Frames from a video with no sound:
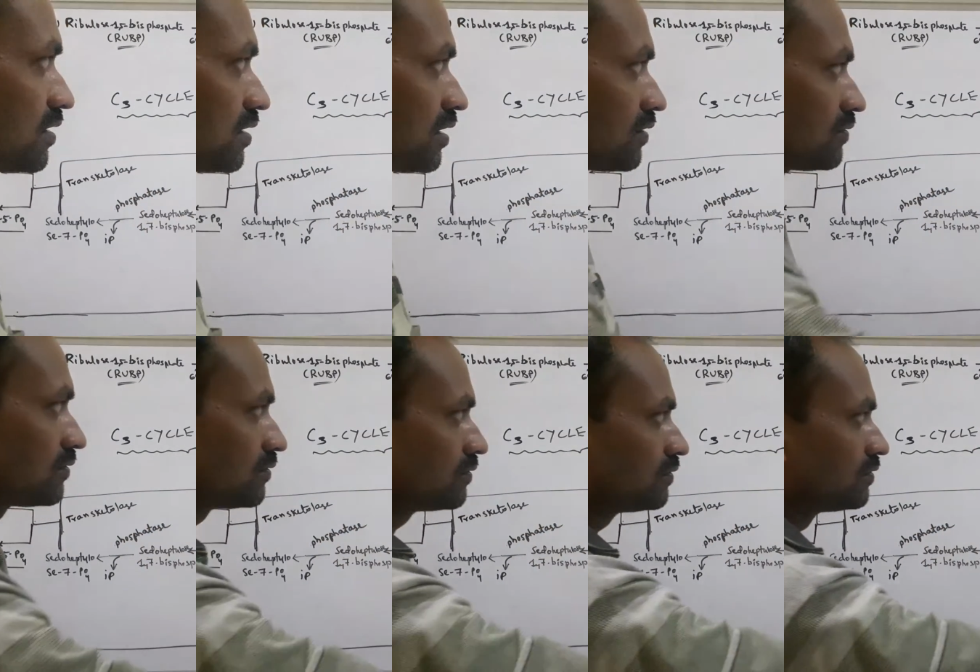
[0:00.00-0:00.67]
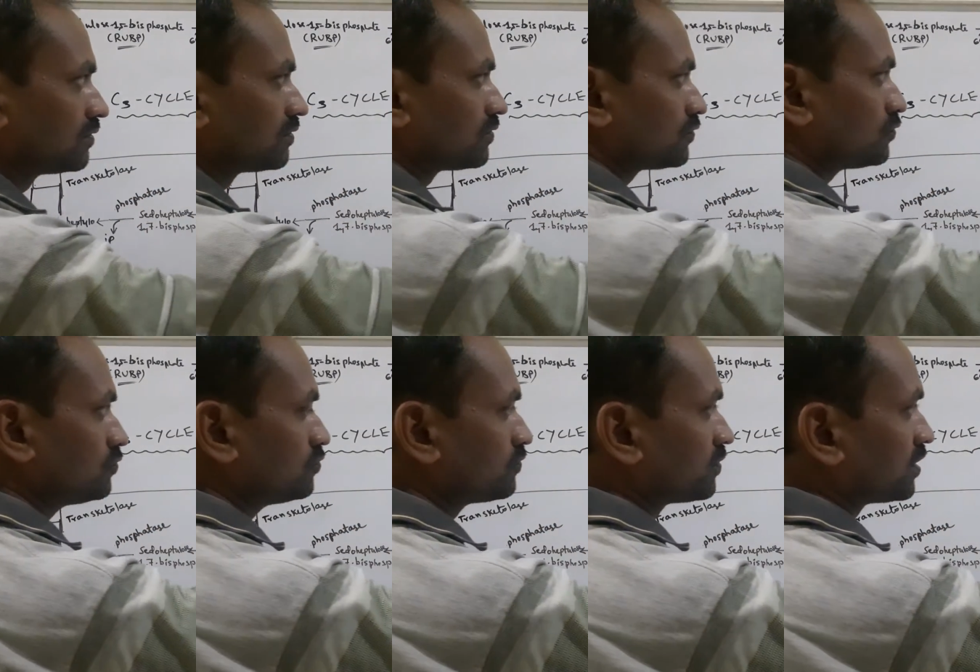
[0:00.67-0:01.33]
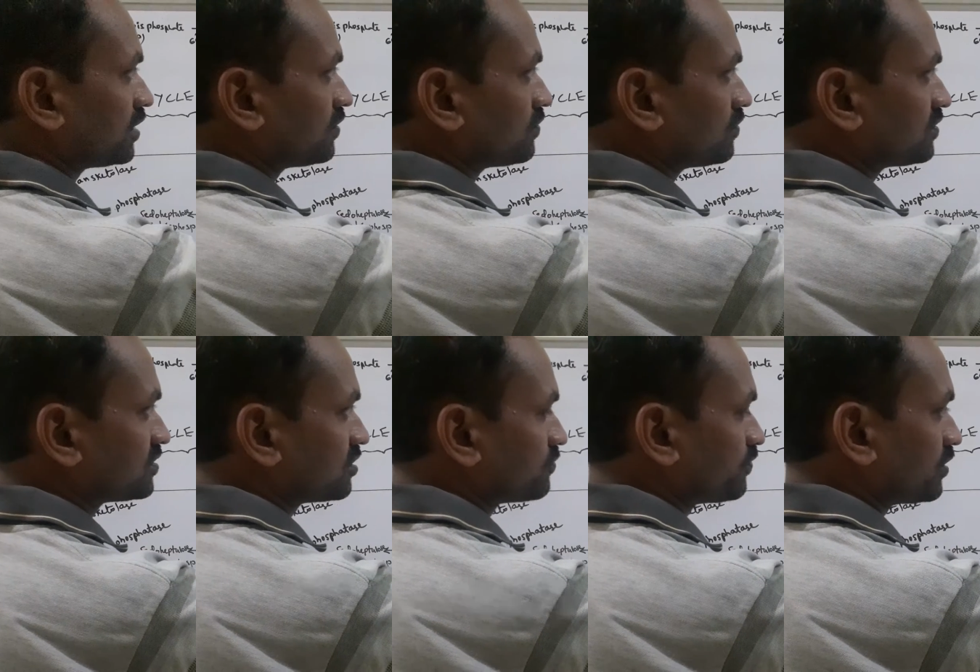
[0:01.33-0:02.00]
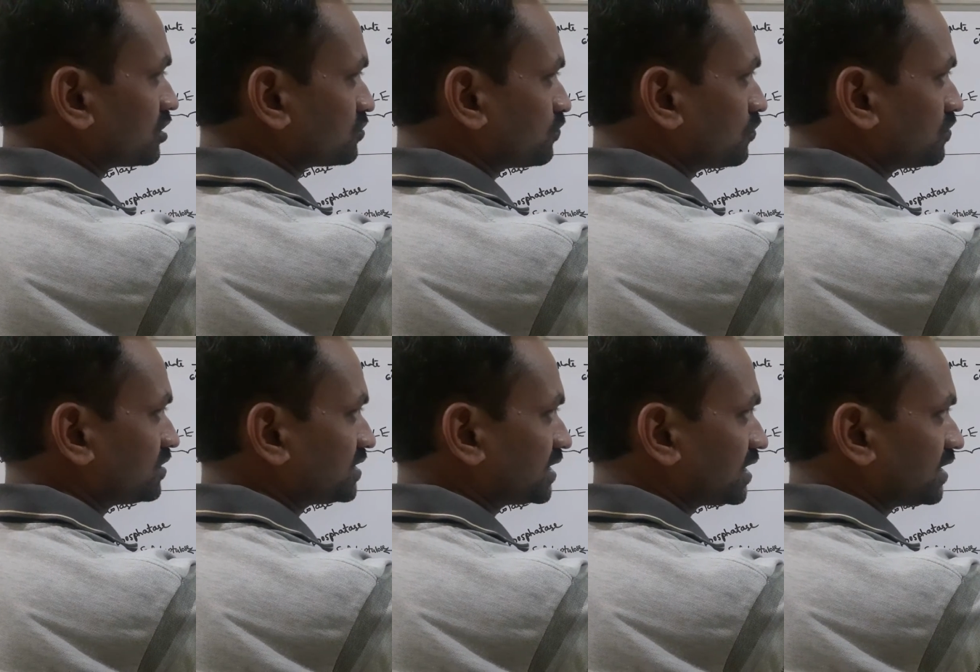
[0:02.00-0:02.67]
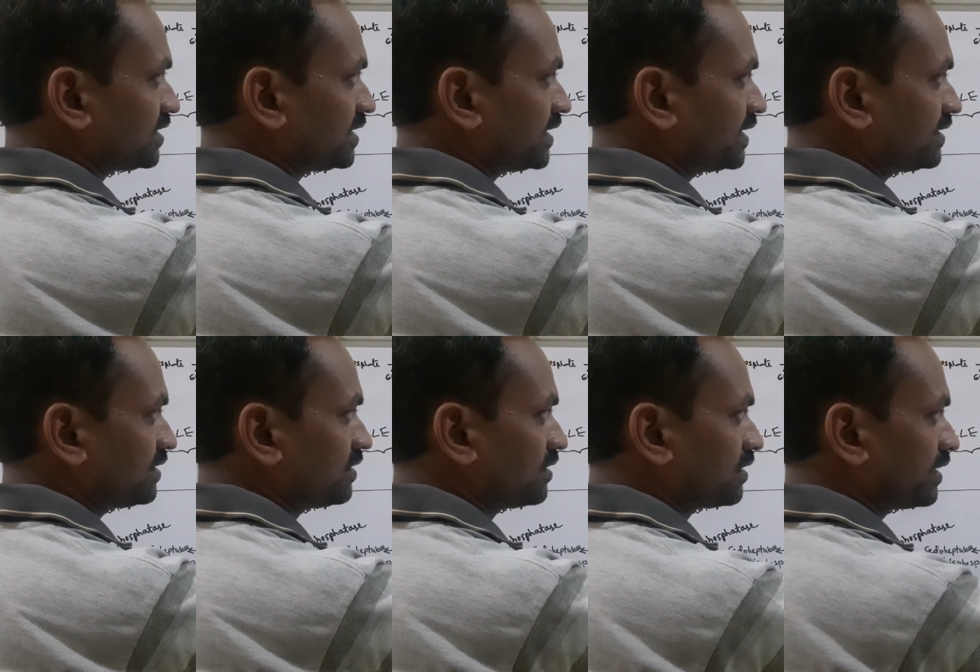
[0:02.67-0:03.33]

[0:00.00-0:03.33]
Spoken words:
Now 2 molecules of phosphoglyceraldehyde